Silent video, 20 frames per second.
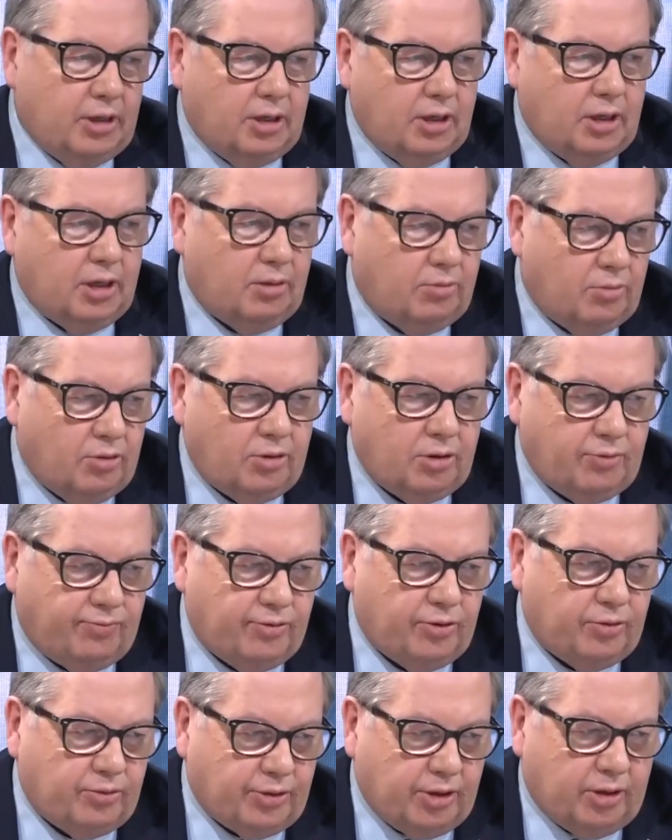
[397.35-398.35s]
Ollie
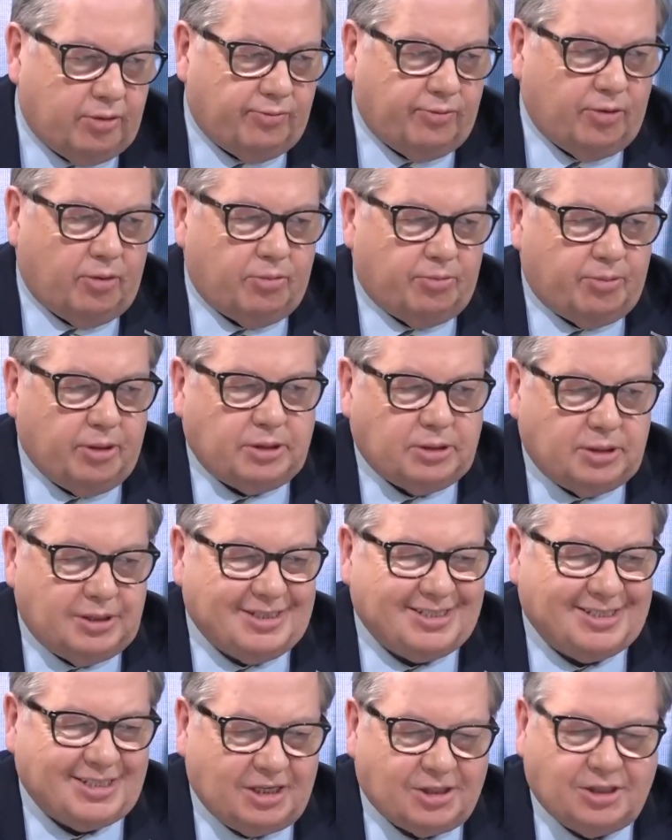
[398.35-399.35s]
Field, there, farmer based in
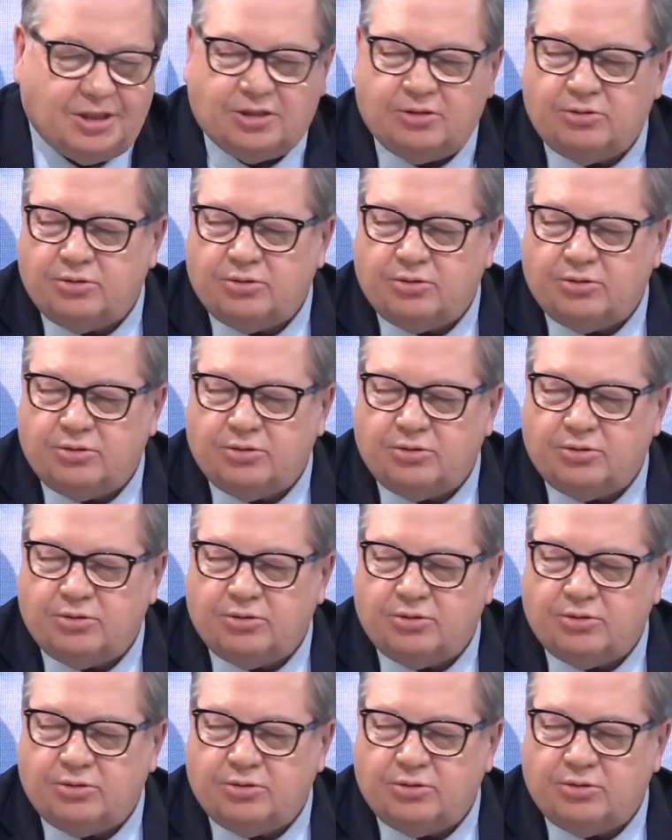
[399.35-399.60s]
Sussex,